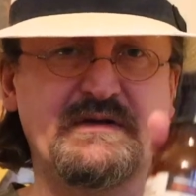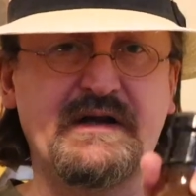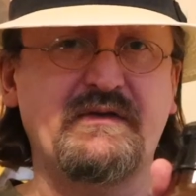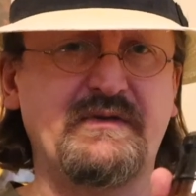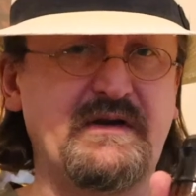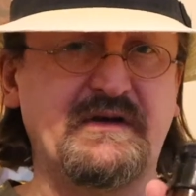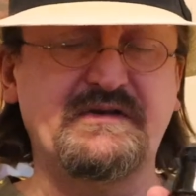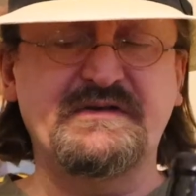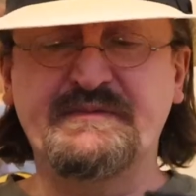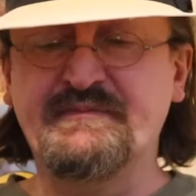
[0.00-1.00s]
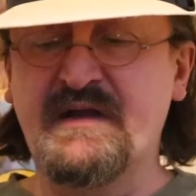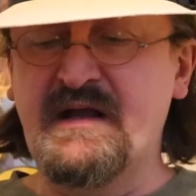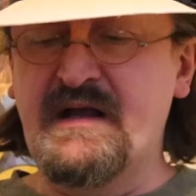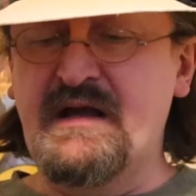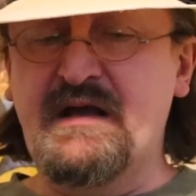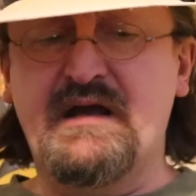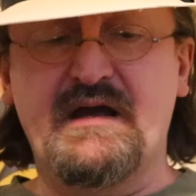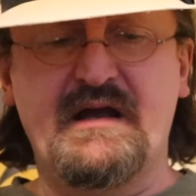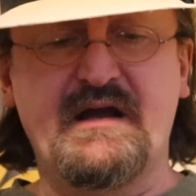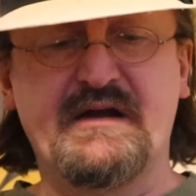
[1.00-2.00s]
like this.
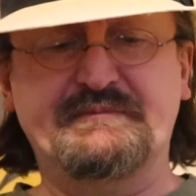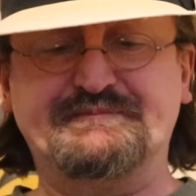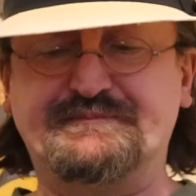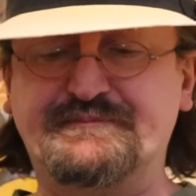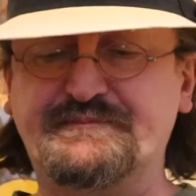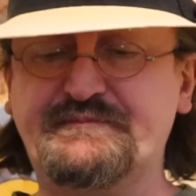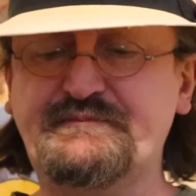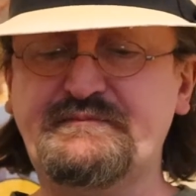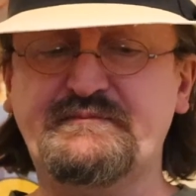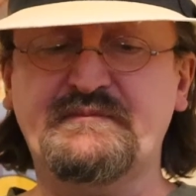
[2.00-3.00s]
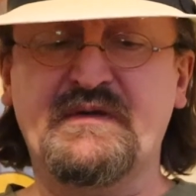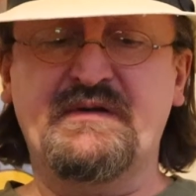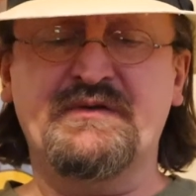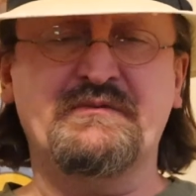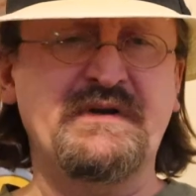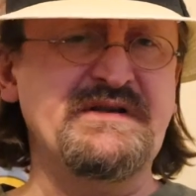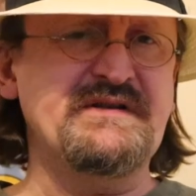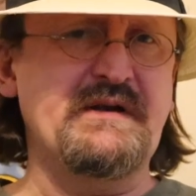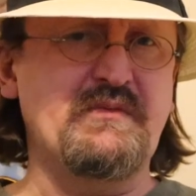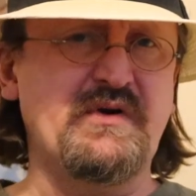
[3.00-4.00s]
And the
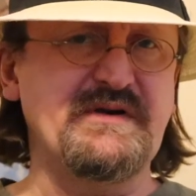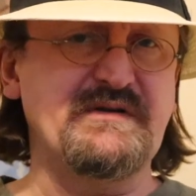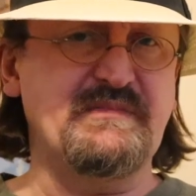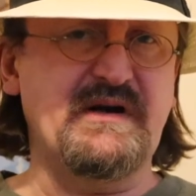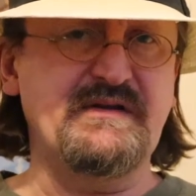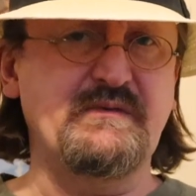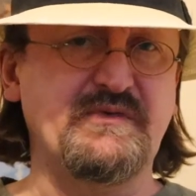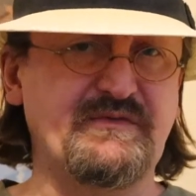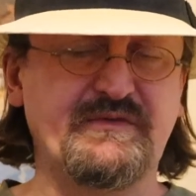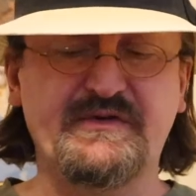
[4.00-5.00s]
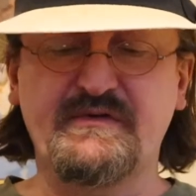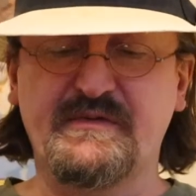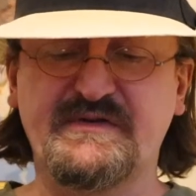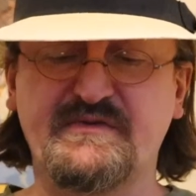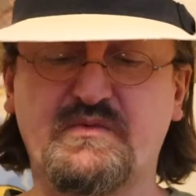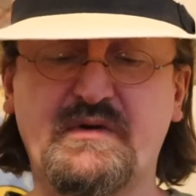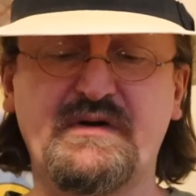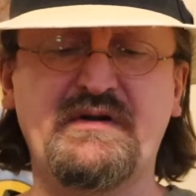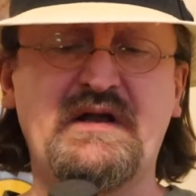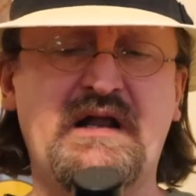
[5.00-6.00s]
reason I wanted to buy them was for two reasons.
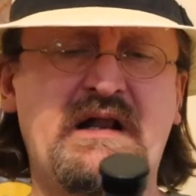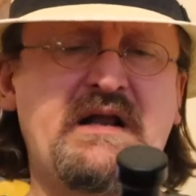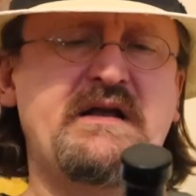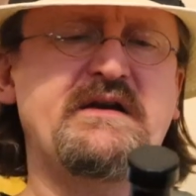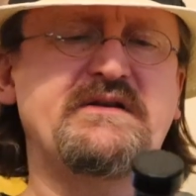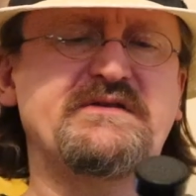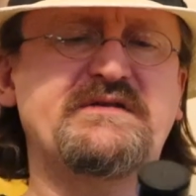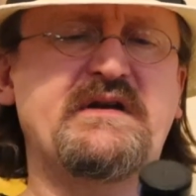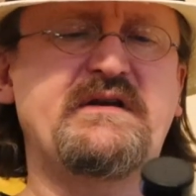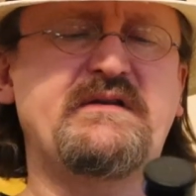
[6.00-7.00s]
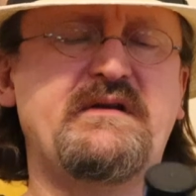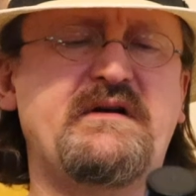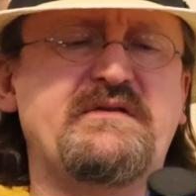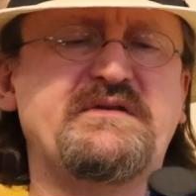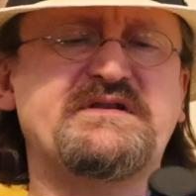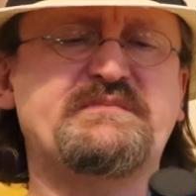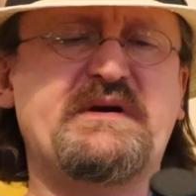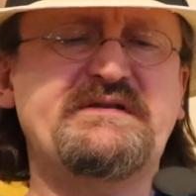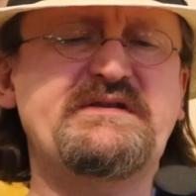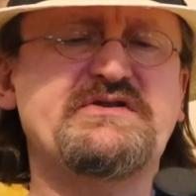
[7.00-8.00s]
One is the
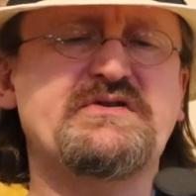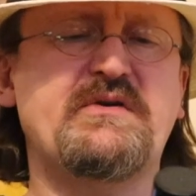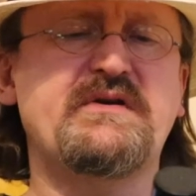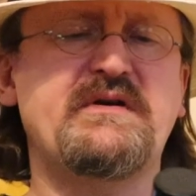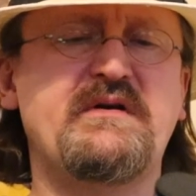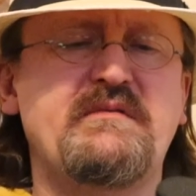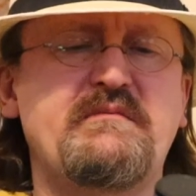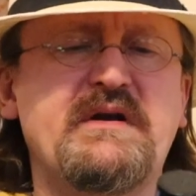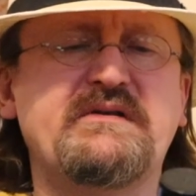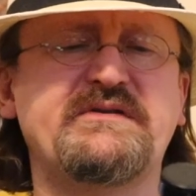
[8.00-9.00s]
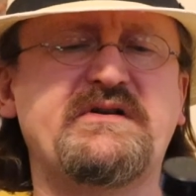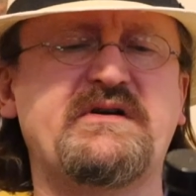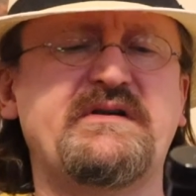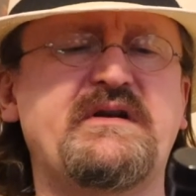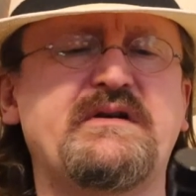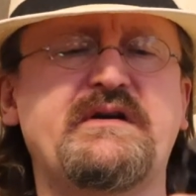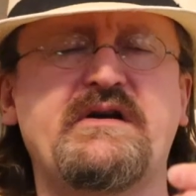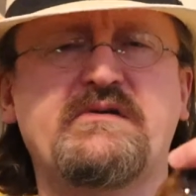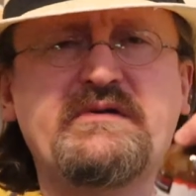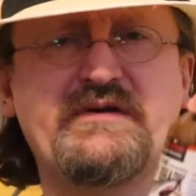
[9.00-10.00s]
Spicy Shark Megalodon
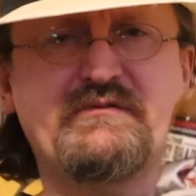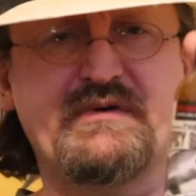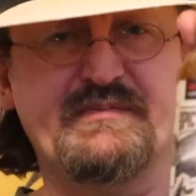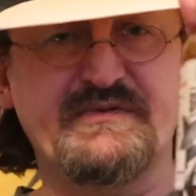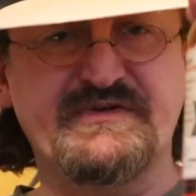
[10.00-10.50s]
Carolina Reaper